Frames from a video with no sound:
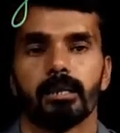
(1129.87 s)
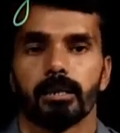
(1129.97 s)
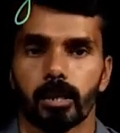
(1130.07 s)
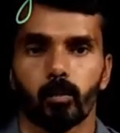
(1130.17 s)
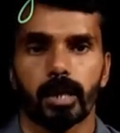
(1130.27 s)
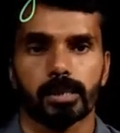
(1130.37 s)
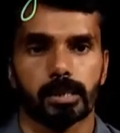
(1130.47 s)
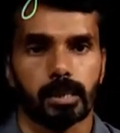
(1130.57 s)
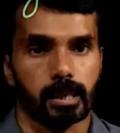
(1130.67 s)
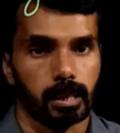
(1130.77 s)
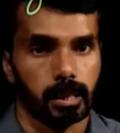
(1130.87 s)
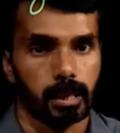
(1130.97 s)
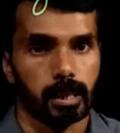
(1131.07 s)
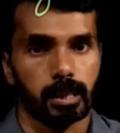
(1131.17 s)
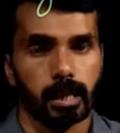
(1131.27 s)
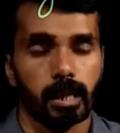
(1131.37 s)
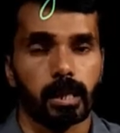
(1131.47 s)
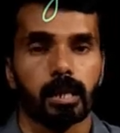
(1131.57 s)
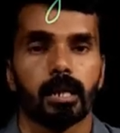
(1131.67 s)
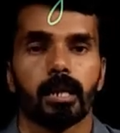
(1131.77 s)
divisor, in
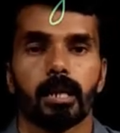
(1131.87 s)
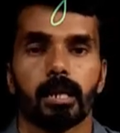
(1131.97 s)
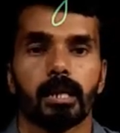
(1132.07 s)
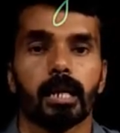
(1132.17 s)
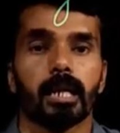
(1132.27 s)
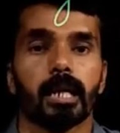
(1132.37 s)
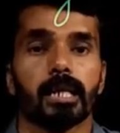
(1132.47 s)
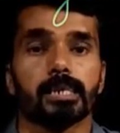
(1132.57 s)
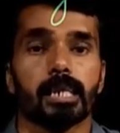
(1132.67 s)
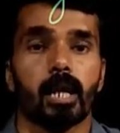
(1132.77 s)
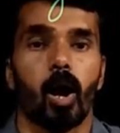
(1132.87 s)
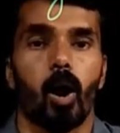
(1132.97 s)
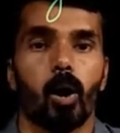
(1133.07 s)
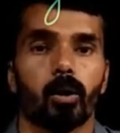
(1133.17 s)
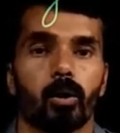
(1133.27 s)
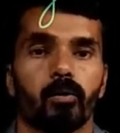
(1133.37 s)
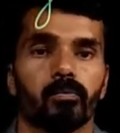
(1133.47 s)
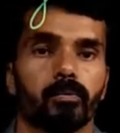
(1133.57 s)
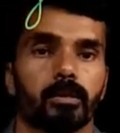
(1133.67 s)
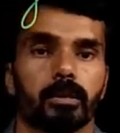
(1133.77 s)
the decreasing order
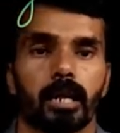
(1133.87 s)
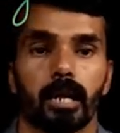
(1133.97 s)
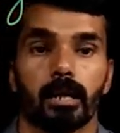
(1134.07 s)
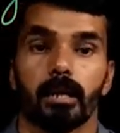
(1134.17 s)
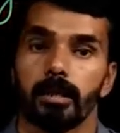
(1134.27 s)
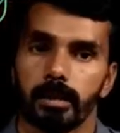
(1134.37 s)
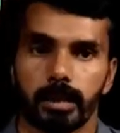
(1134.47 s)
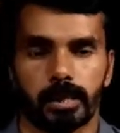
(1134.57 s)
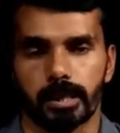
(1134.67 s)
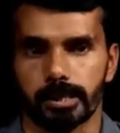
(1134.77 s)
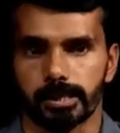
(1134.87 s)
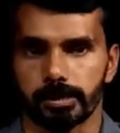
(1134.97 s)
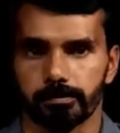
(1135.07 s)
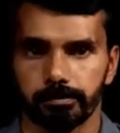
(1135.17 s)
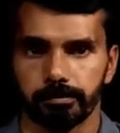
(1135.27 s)
of their degrees.